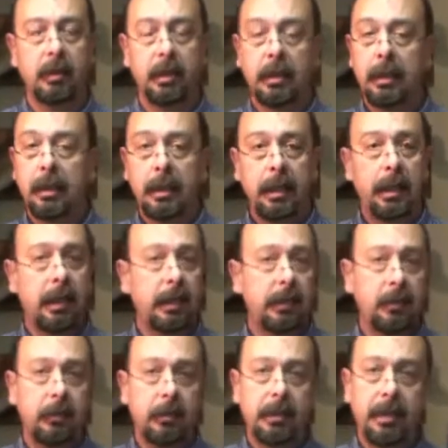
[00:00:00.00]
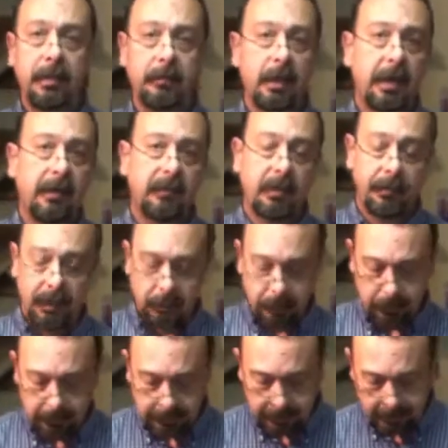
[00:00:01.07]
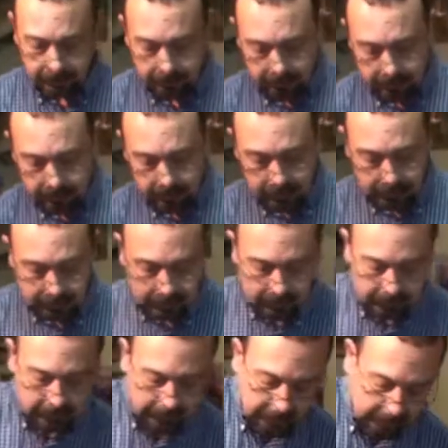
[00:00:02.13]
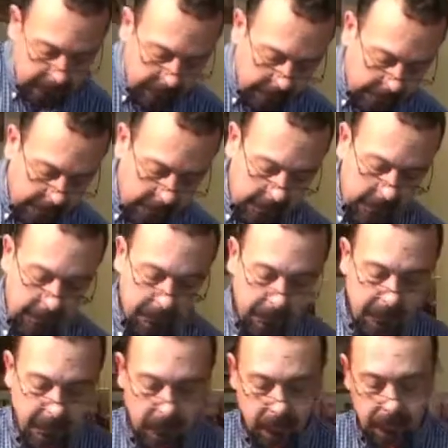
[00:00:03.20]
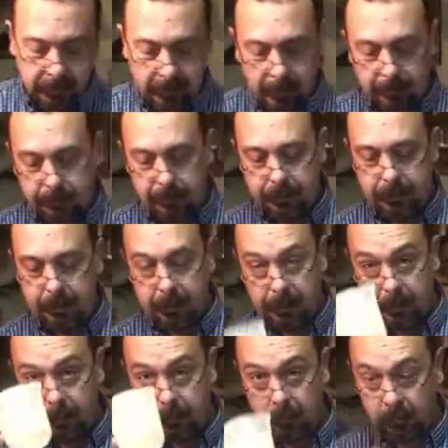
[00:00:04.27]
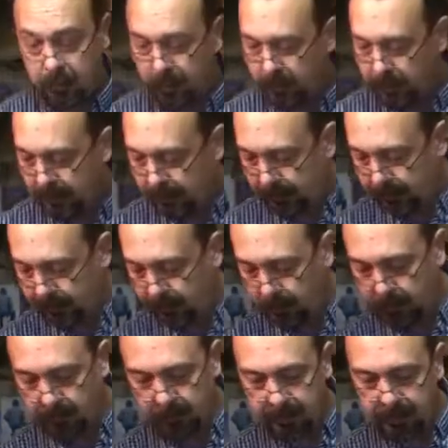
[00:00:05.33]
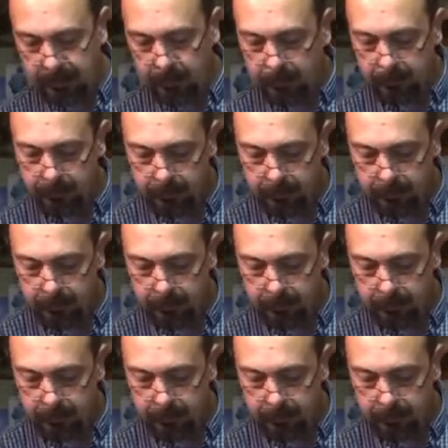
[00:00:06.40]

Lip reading: it, and you never have to measure again. Inside I keep a measuring cup, and we'll show you how this works later.